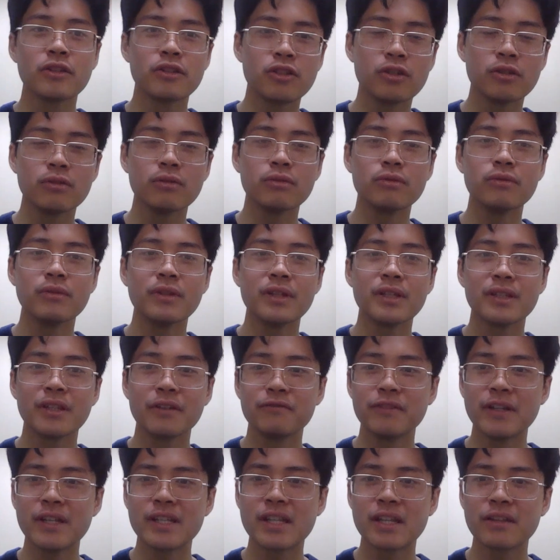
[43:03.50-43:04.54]
to
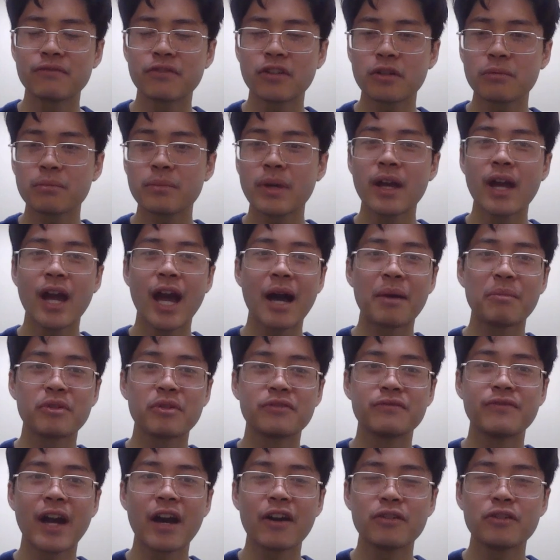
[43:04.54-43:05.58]
the VC firm, how
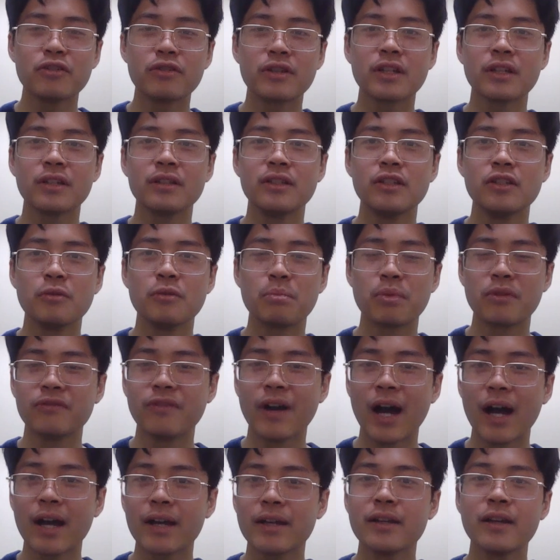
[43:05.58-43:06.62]
much value can you
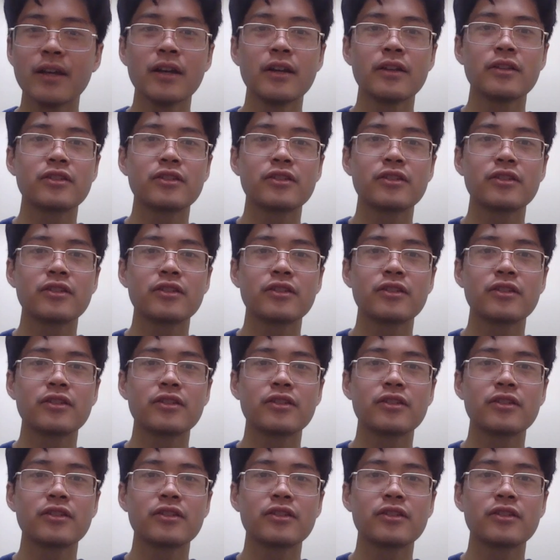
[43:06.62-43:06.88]
provide